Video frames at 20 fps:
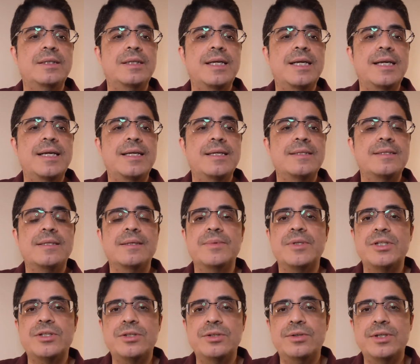as some
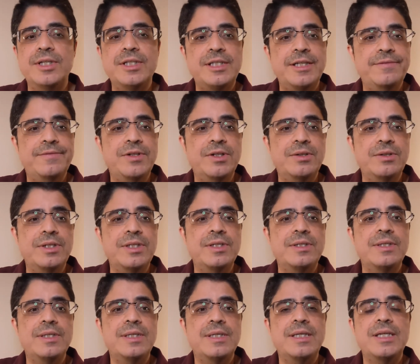historians have
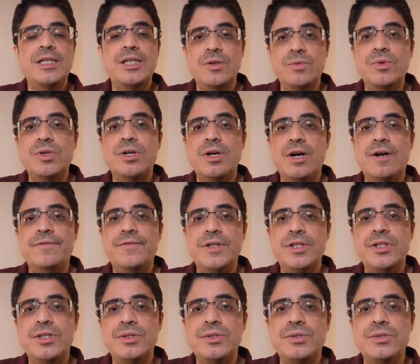noted, he would
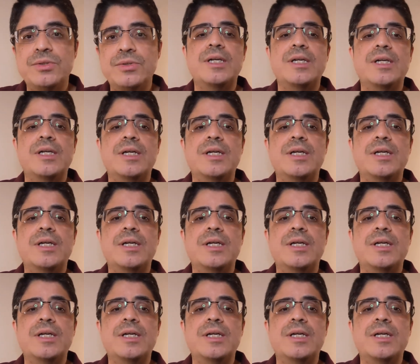often use